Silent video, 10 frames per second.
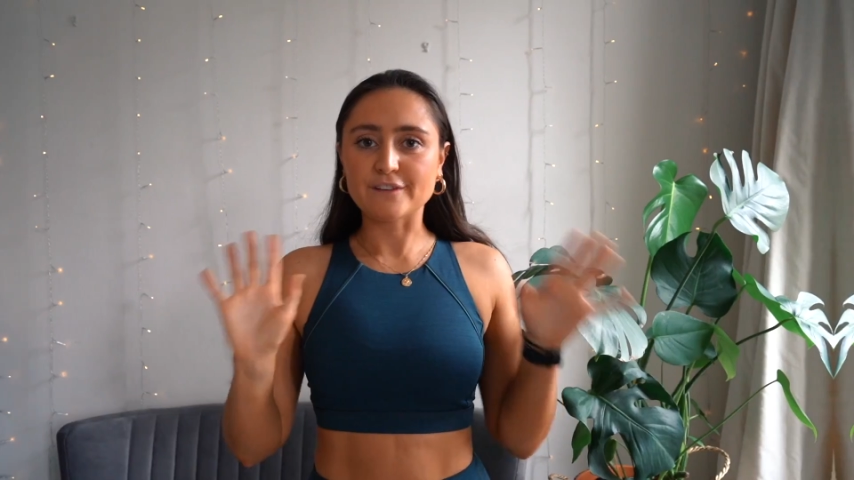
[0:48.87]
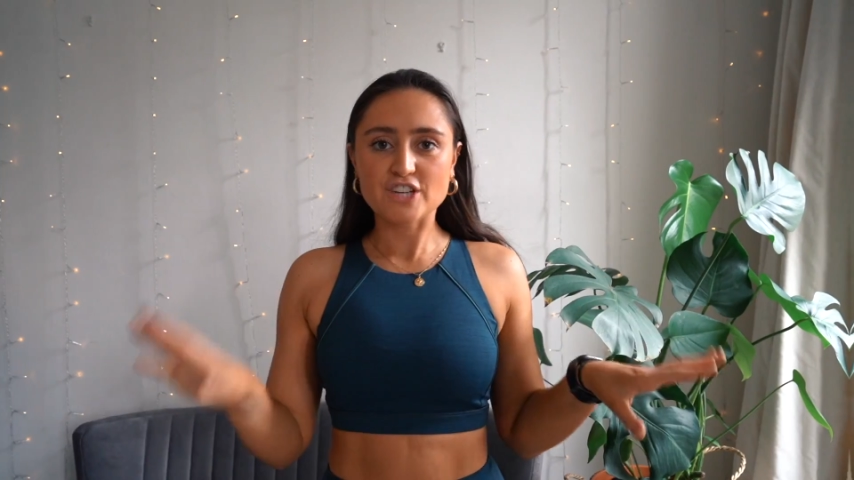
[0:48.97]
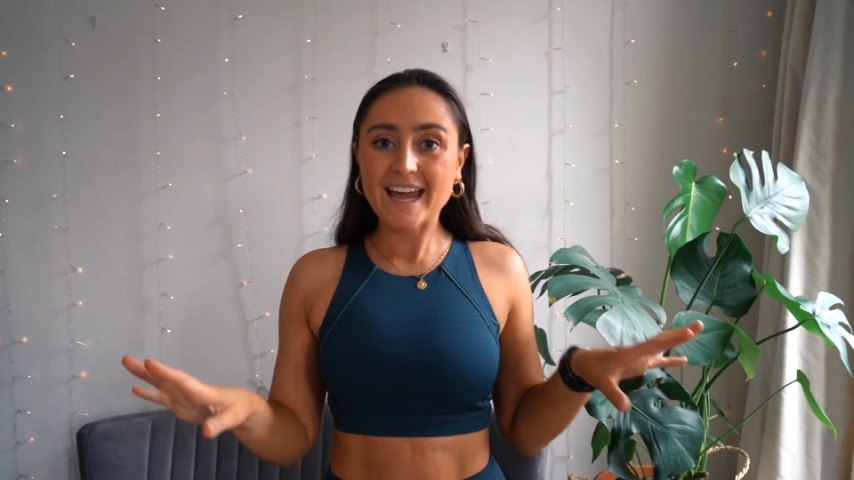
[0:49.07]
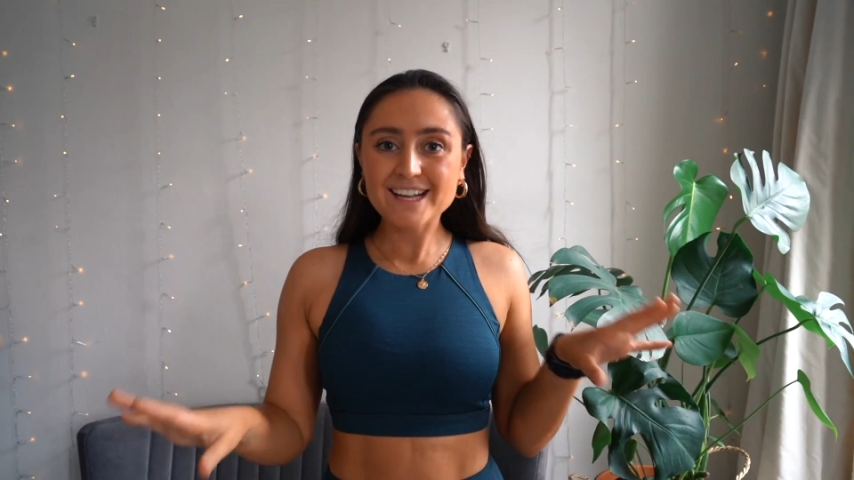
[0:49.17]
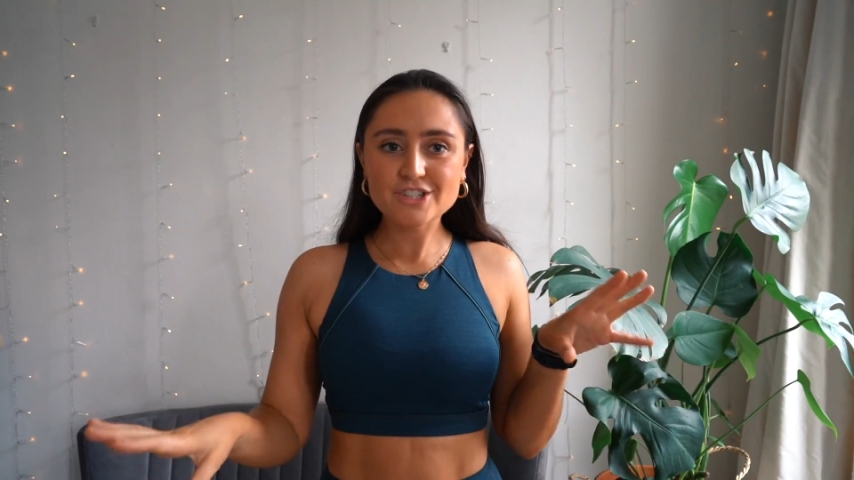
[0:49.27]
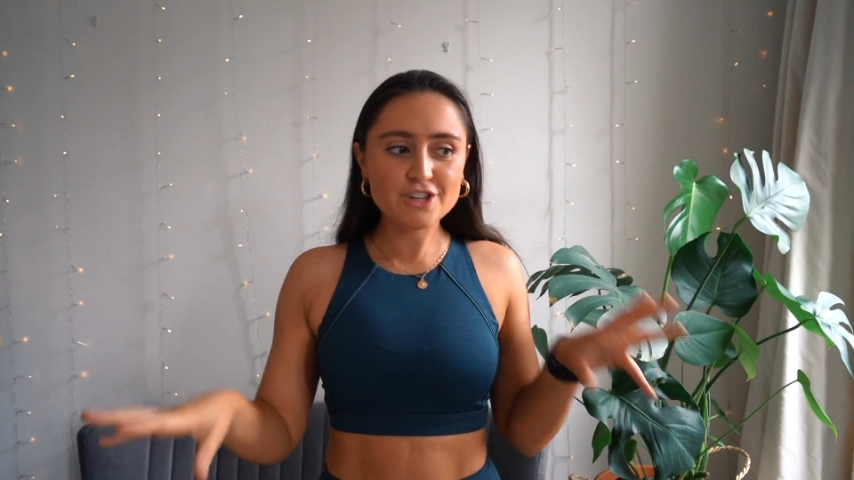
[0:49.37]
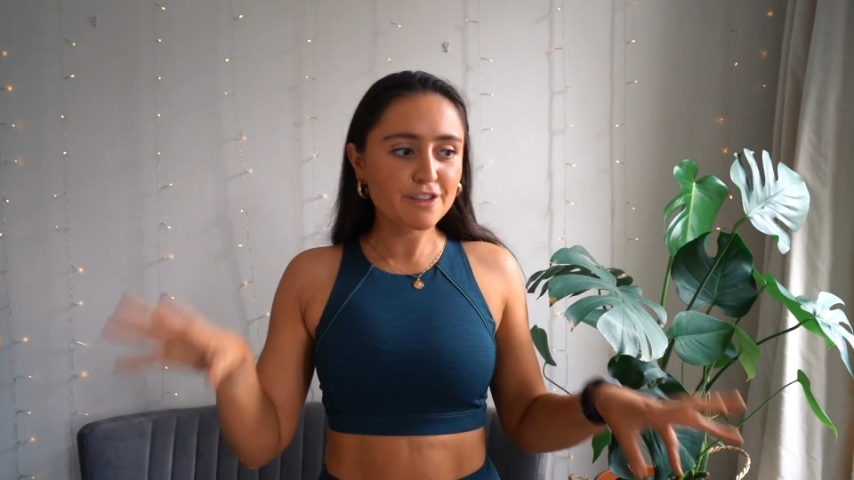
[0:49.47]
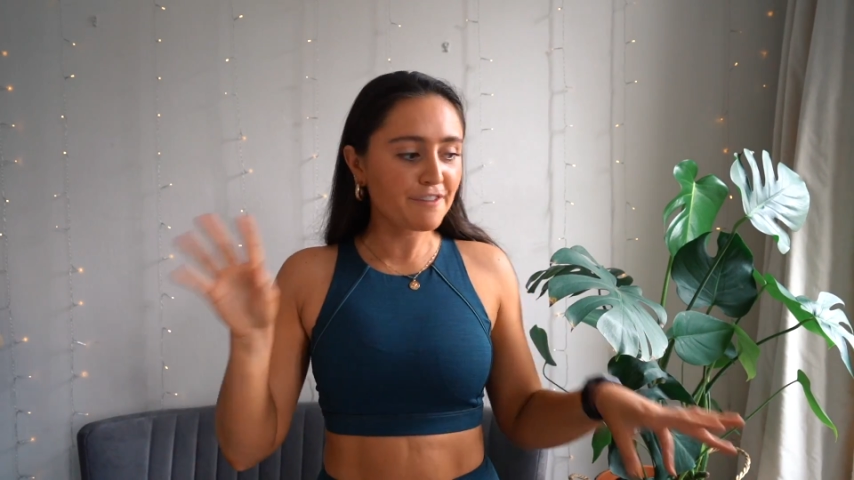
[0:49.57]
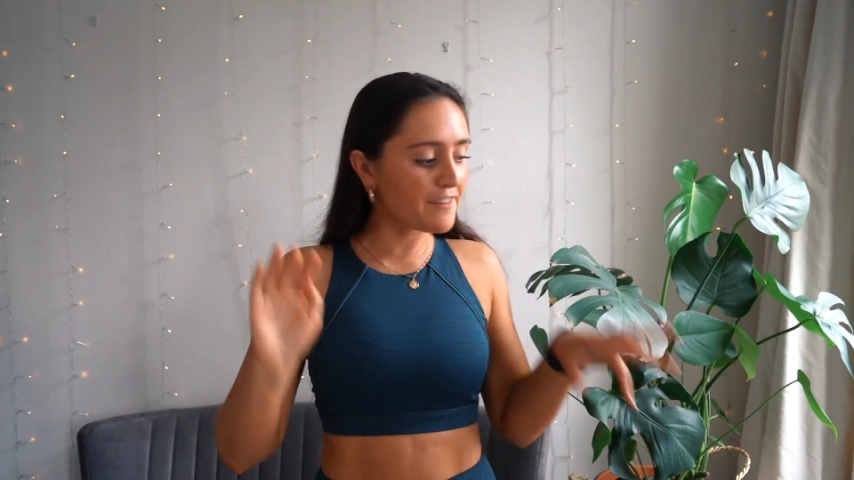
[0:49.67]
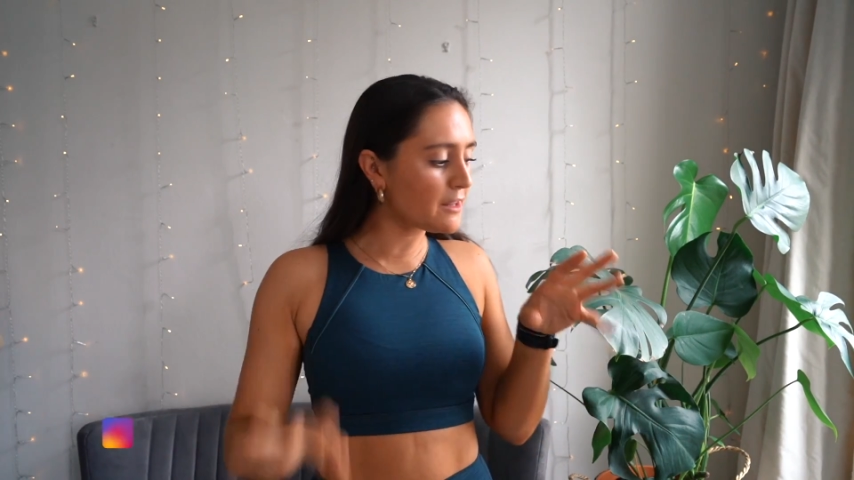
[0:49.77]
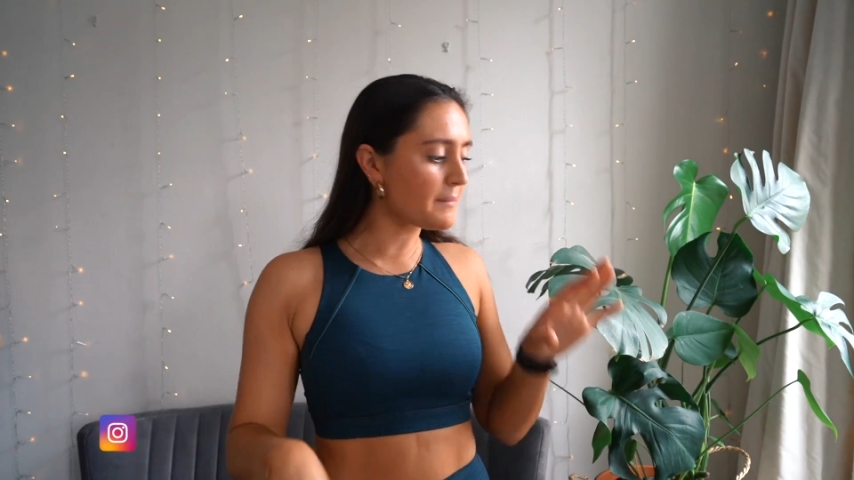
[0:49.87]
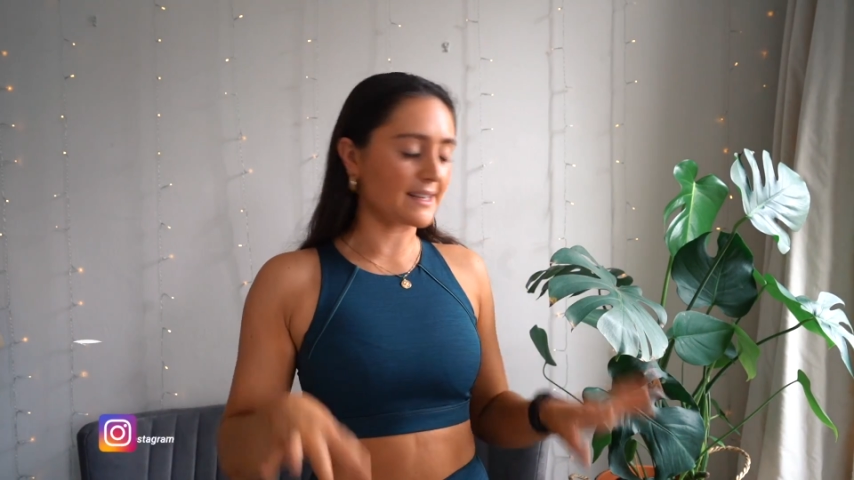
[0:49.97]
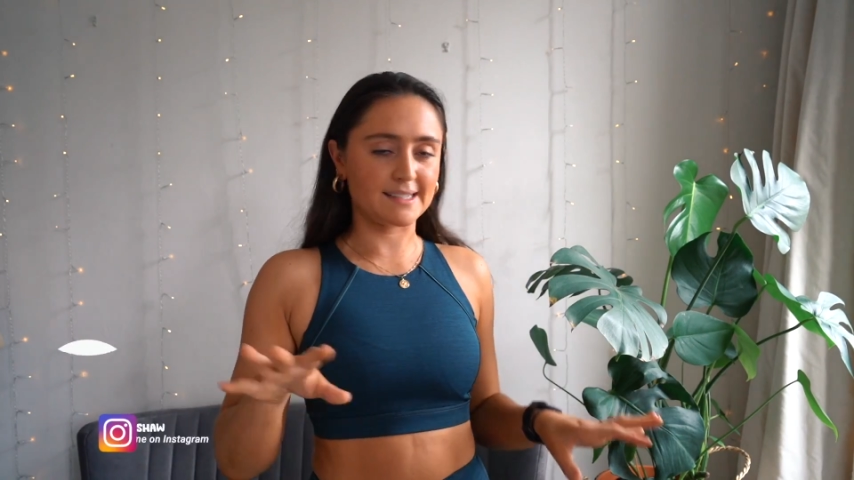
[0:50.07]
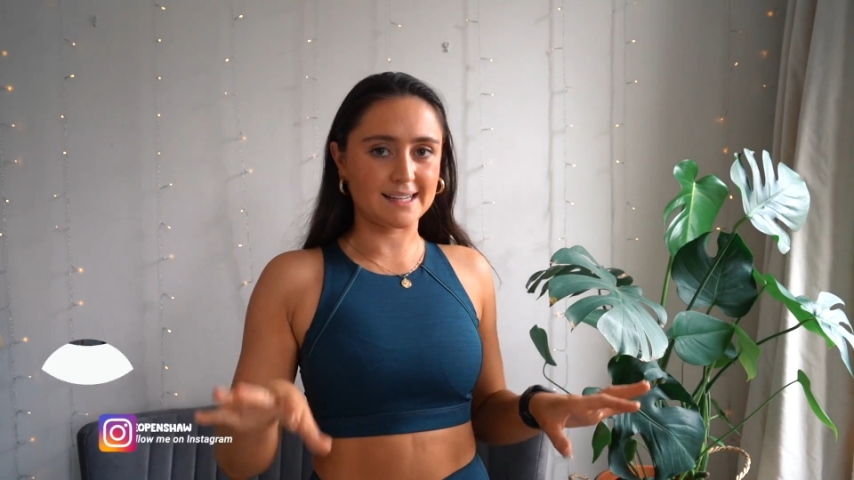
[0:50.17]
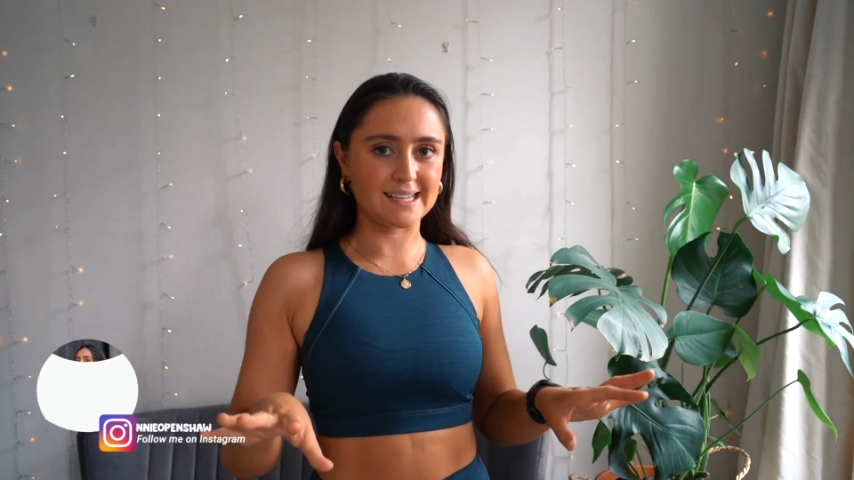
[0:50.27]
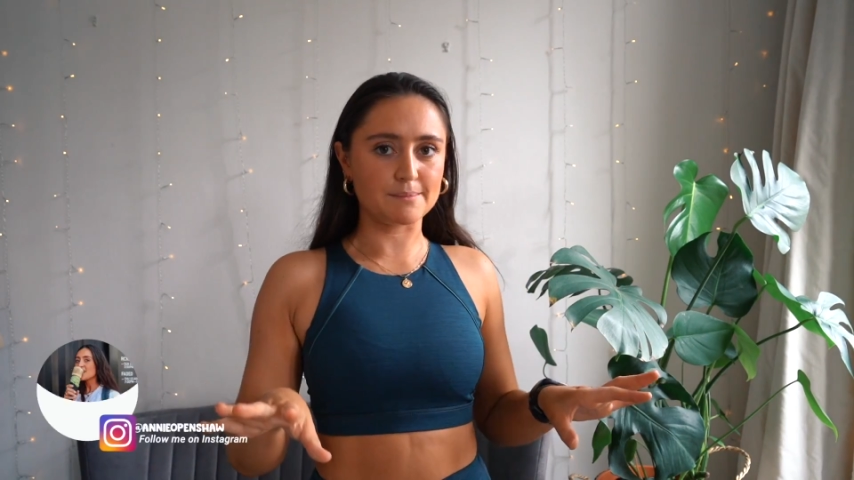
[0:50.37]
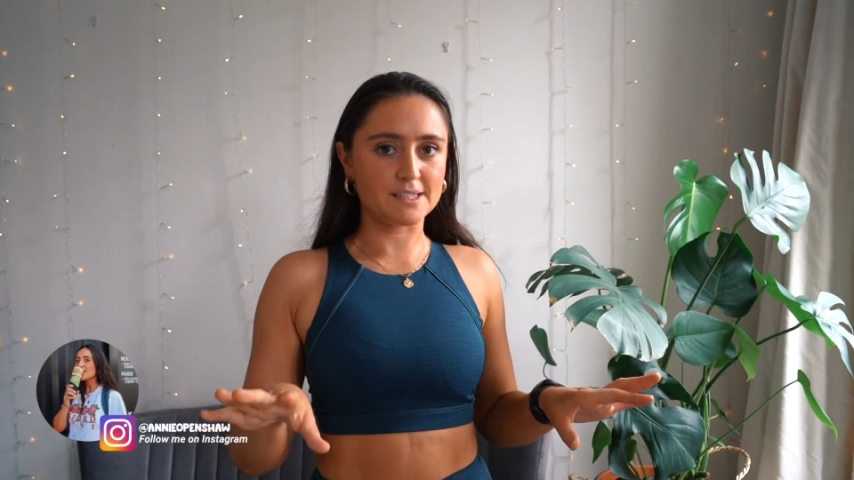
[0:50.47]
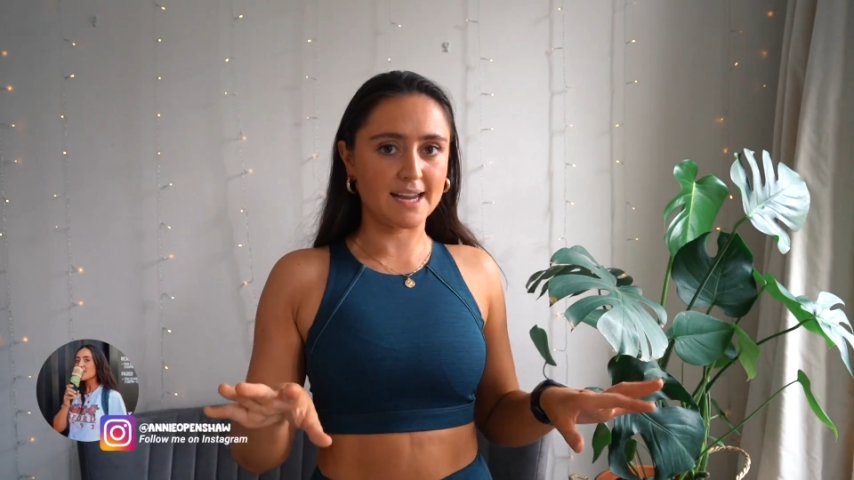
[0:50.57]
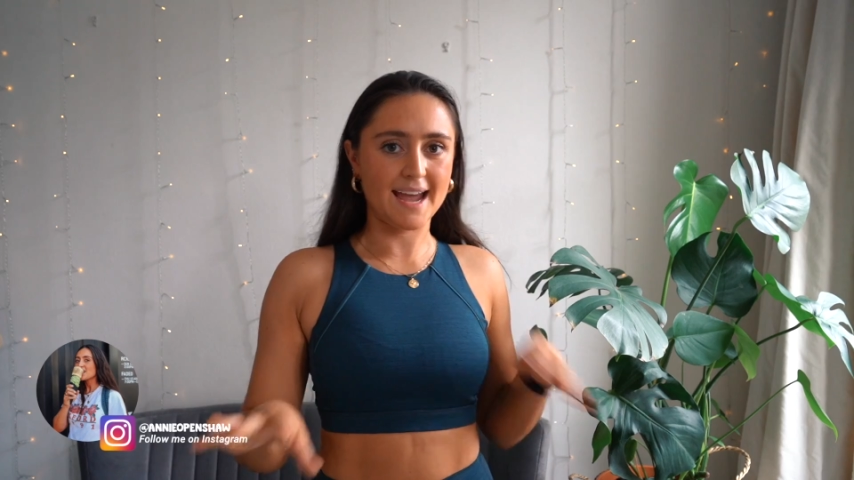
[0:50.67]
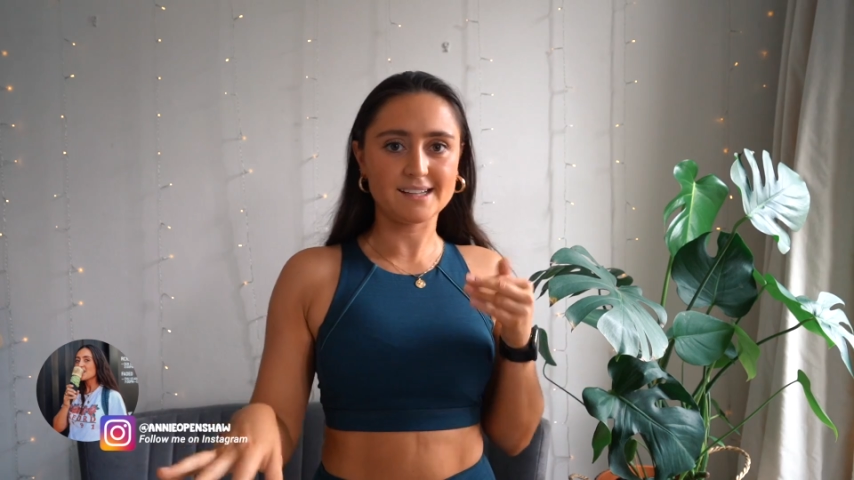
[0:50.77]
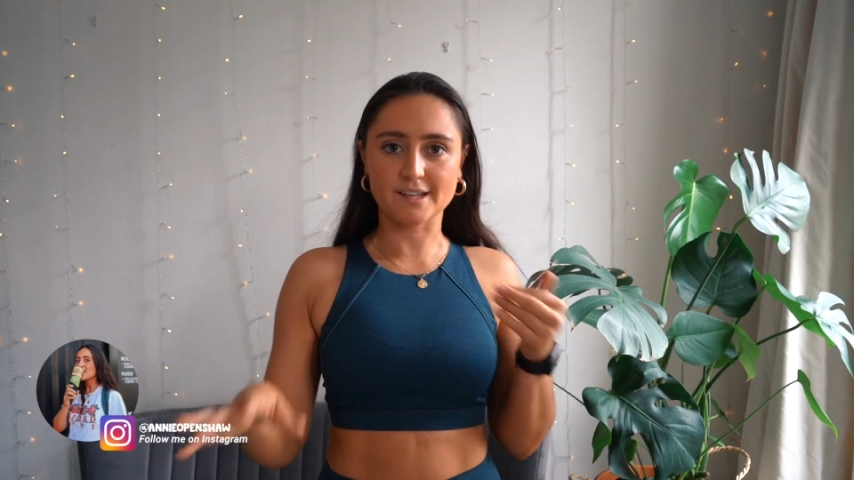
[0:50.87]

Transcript: I've changed the filming setup today.